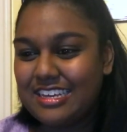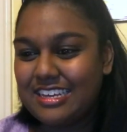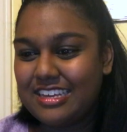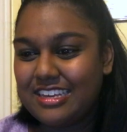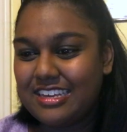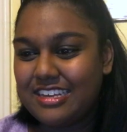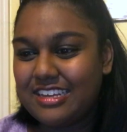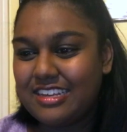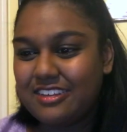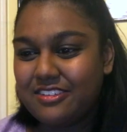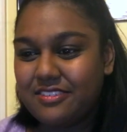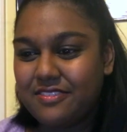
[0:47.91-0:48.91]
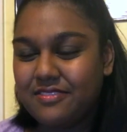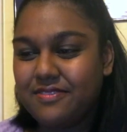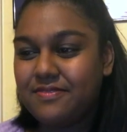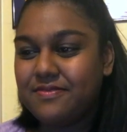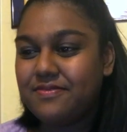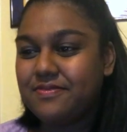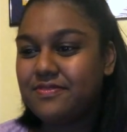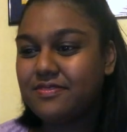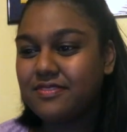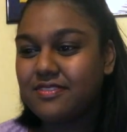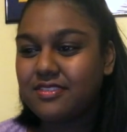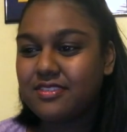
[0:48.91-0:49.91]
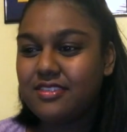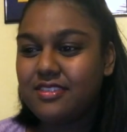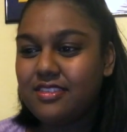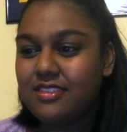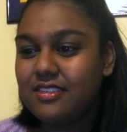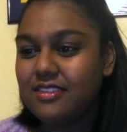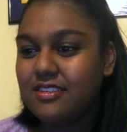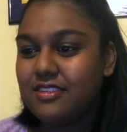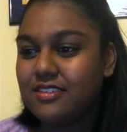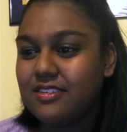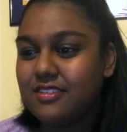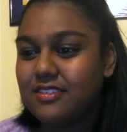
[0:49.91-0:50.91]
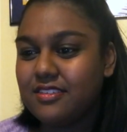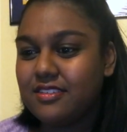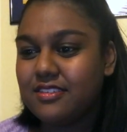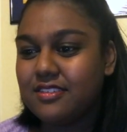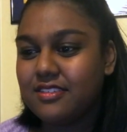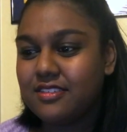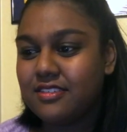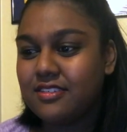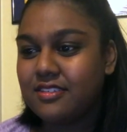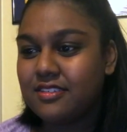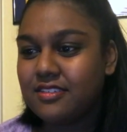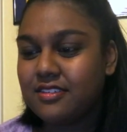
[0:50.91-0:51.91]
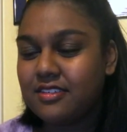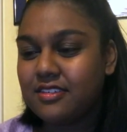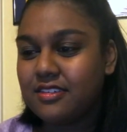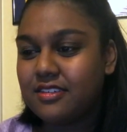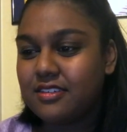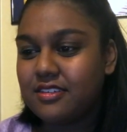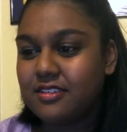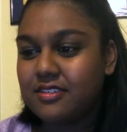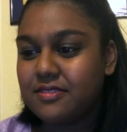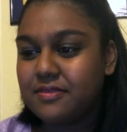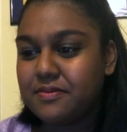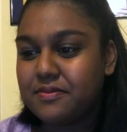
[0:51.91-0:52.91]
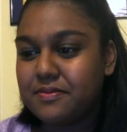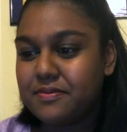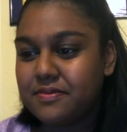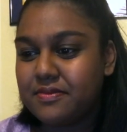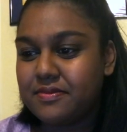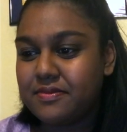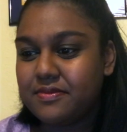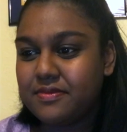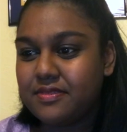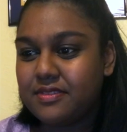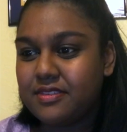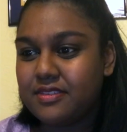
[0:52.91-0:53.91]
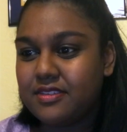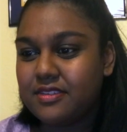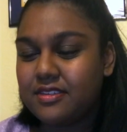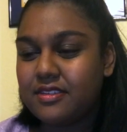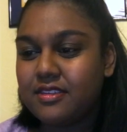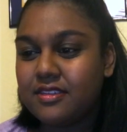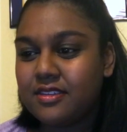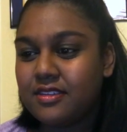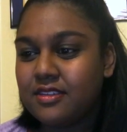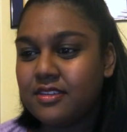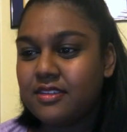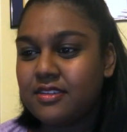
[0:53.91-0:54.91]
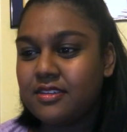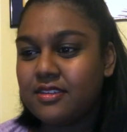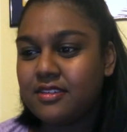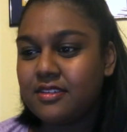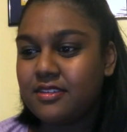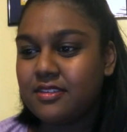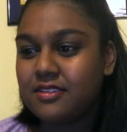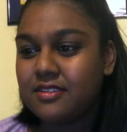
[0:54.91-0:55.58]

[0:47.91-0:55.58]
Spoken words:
(no one is talking)